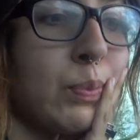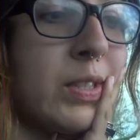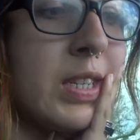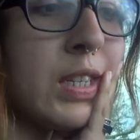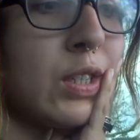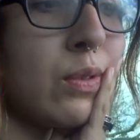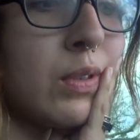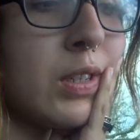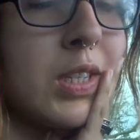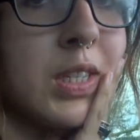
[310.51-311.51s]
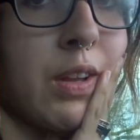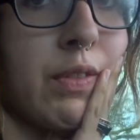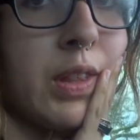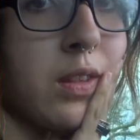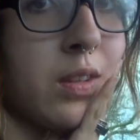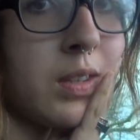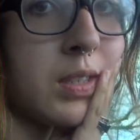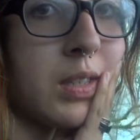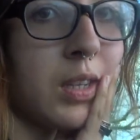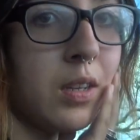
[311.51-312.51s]
stay tuned till the seventh
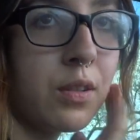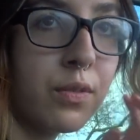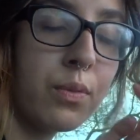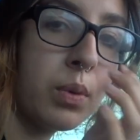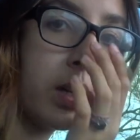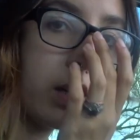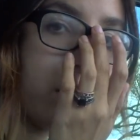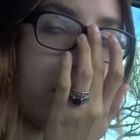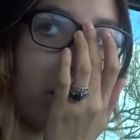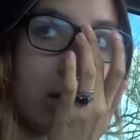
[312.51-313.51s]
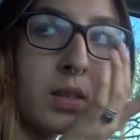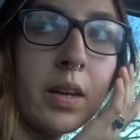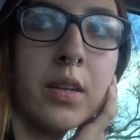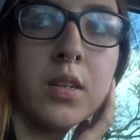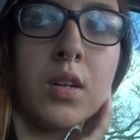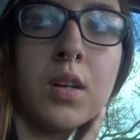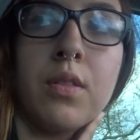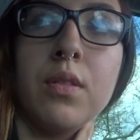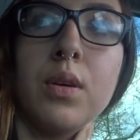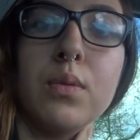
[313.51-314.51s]
to see if we decide
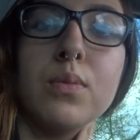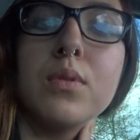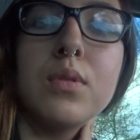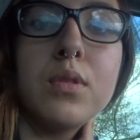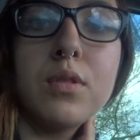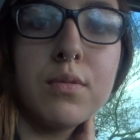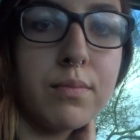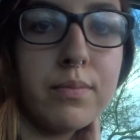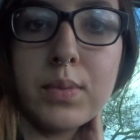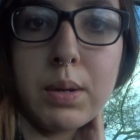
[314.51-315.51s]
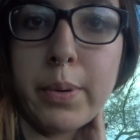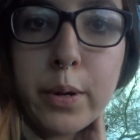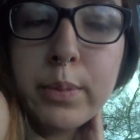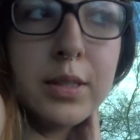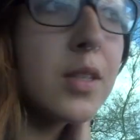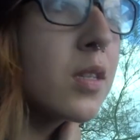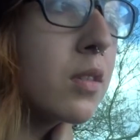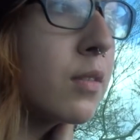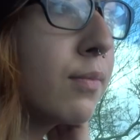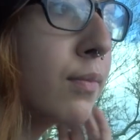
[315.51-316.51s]
on those apartments